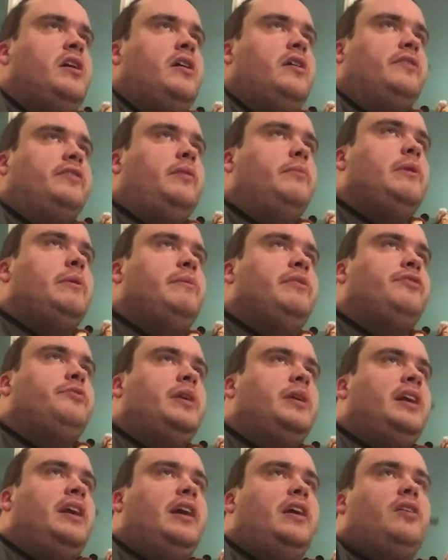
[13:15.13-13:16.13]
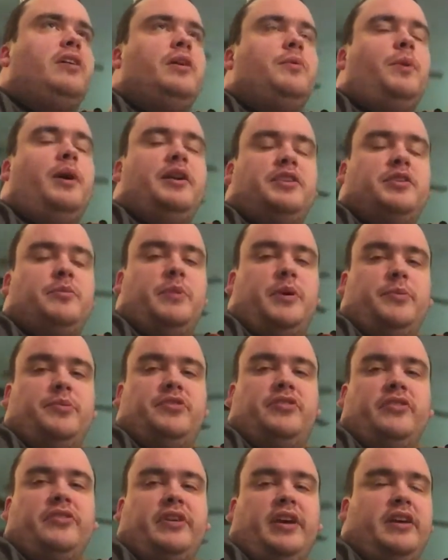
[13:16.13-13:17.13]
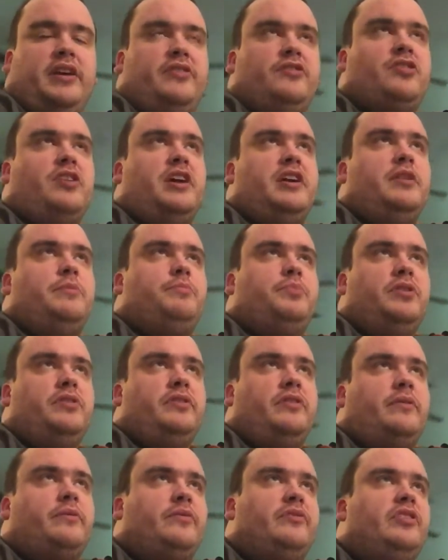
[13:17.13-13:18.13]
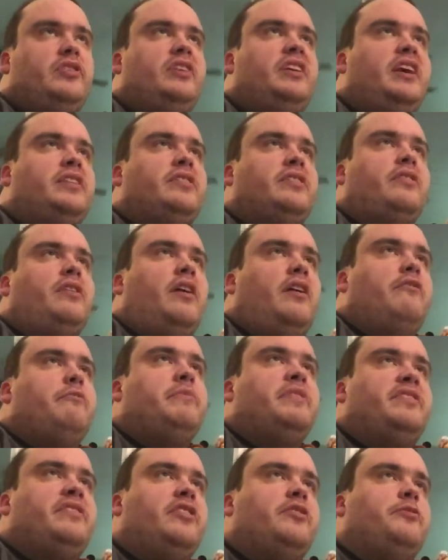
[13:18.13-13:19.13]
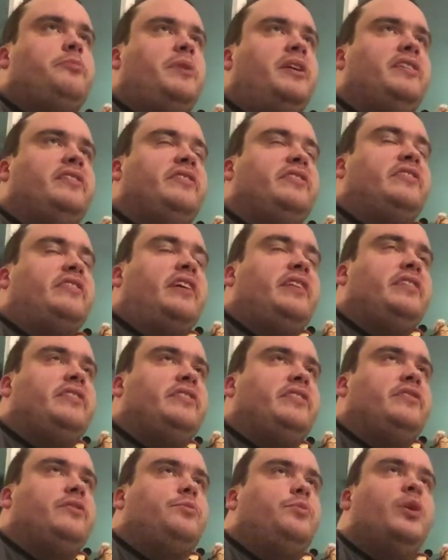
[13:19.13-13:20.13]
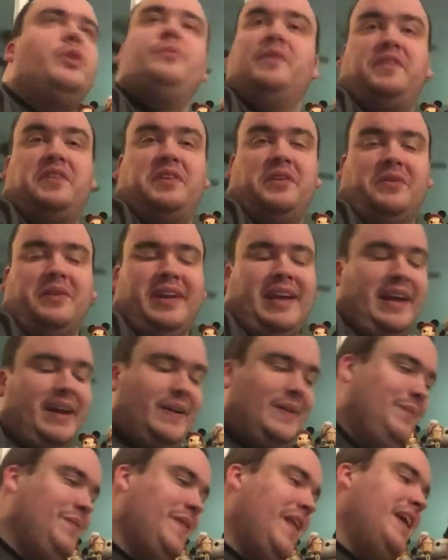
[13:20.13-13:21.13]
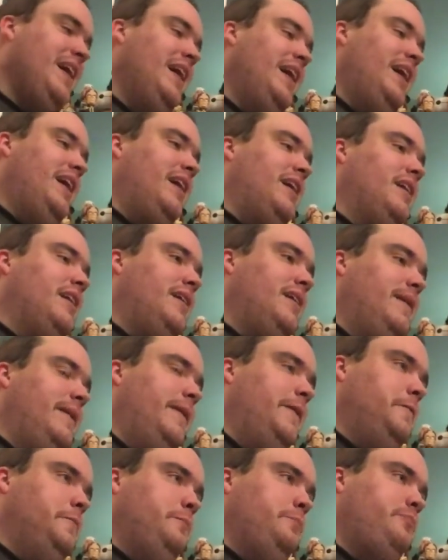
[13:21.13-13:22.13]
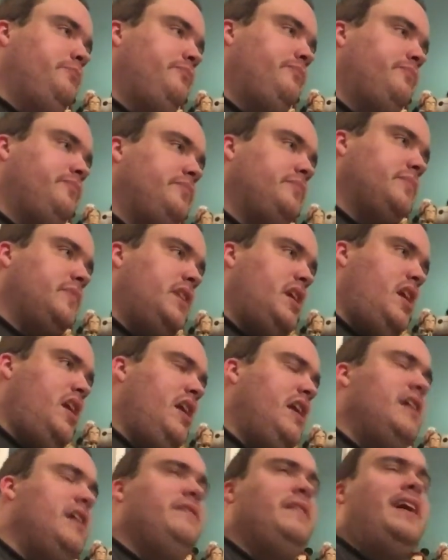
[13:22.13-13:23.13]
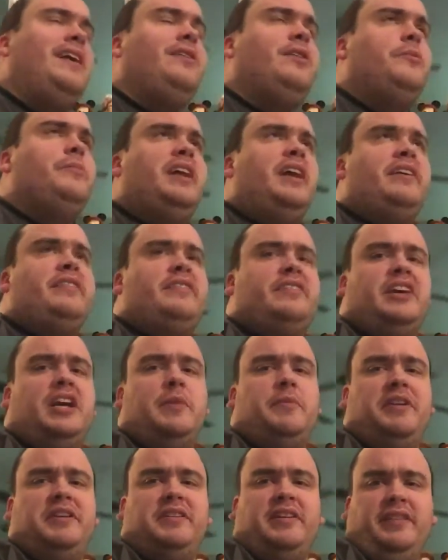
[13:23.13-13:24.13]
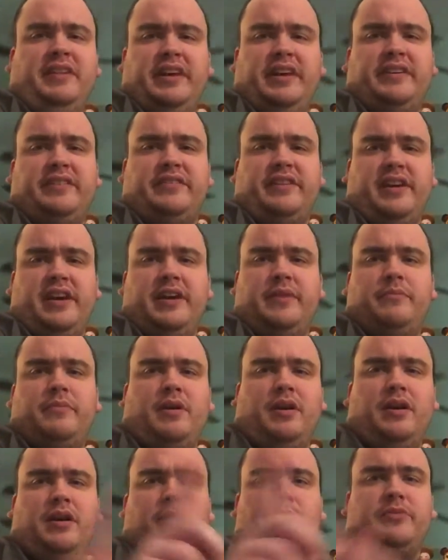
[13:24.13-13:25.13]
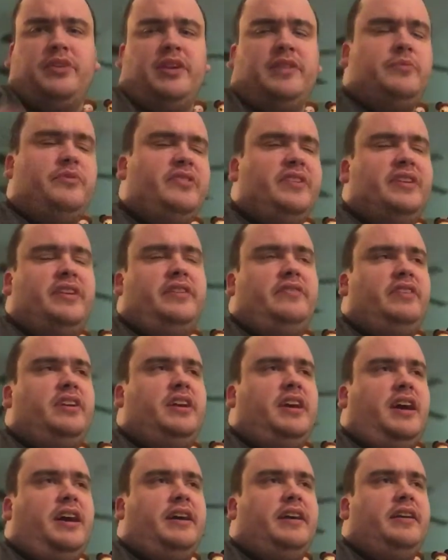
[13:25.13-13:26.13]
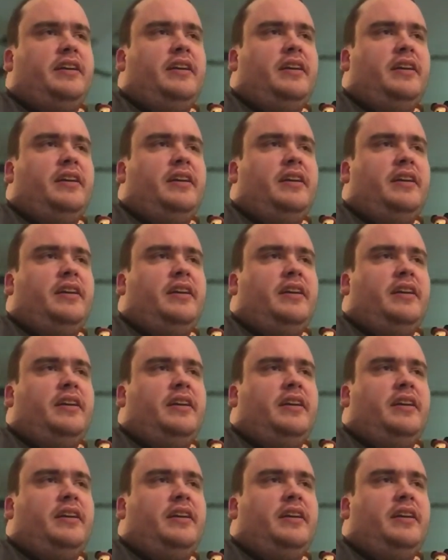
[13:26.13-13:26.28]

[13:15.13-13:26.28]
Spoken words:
Sometime this weekend, I already watched it, but I'm still kind of trying to put the review together of Mysterious Menace Society Season 1 with Tony Hale. And then it'll be next time, and until next time, I'm Grant the Movie and TV Guy.